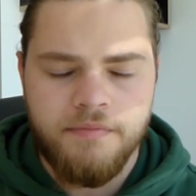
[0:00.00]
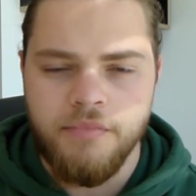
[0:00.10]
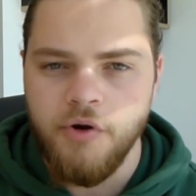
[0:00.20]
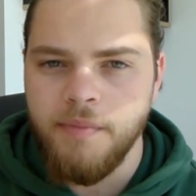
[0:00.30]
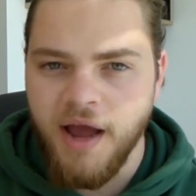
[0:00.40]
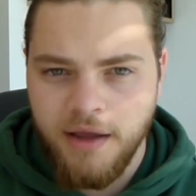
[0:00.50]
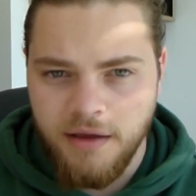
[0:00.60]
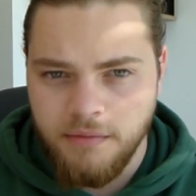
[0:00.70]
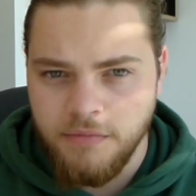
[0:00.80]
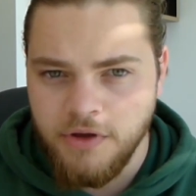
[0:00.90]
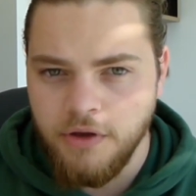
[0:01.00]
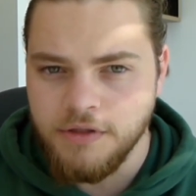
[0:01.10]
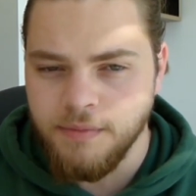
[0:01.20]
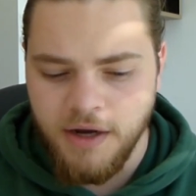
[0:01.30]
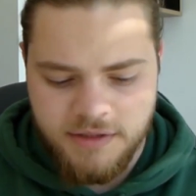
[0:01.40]
bow backing
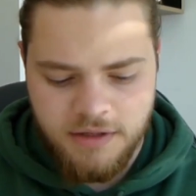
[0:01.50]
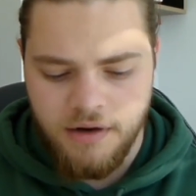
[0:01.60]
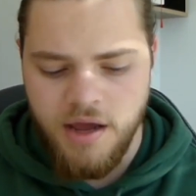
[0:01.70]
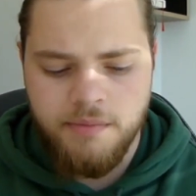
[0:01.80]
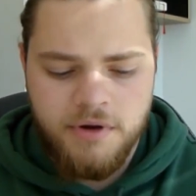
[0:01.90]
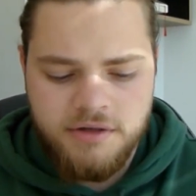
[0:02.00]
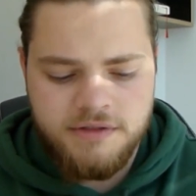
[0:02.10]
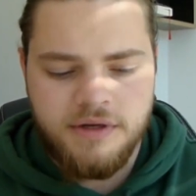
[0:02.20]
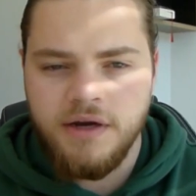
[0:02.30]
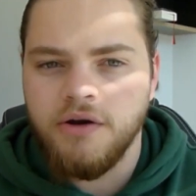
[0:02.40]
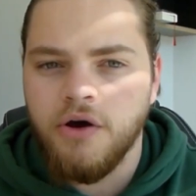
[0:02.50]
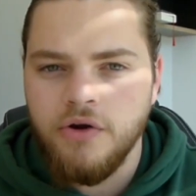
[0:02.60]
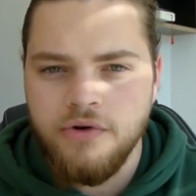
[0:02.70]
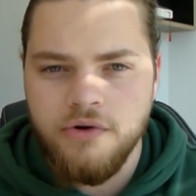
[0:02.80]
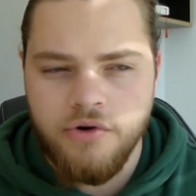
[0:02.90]
because my tiller and my design are
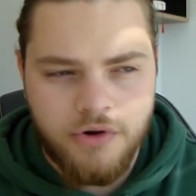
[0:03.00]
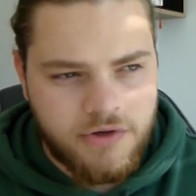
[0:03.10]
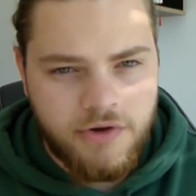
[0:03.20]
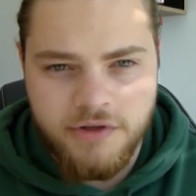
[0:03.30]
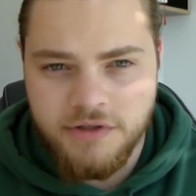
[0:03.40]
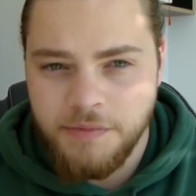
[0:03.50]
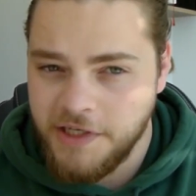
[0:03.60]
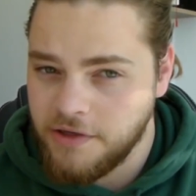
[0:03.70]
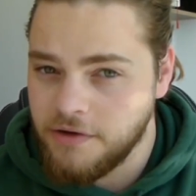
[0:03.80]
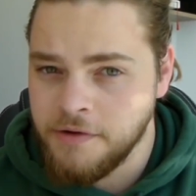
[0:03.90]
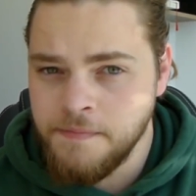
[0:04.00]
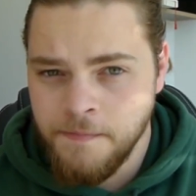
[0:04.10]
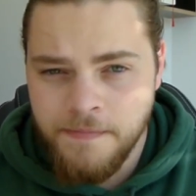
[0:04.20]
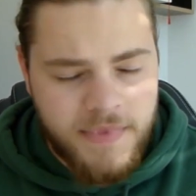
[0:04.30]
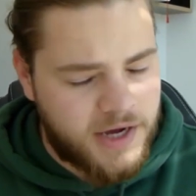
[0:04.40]
not going to be good.
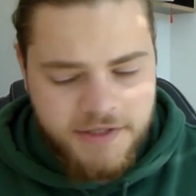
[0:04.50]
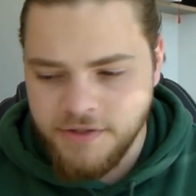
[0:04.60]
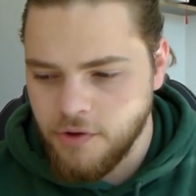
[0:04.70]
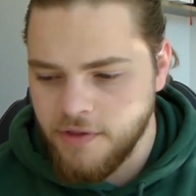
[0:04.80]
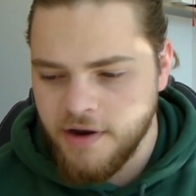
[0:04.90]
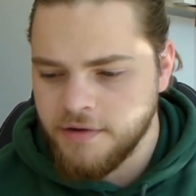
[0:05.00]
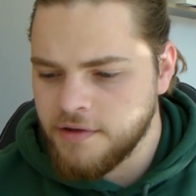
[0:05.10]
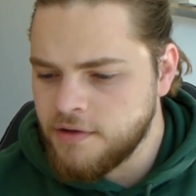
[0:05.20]
I just know that.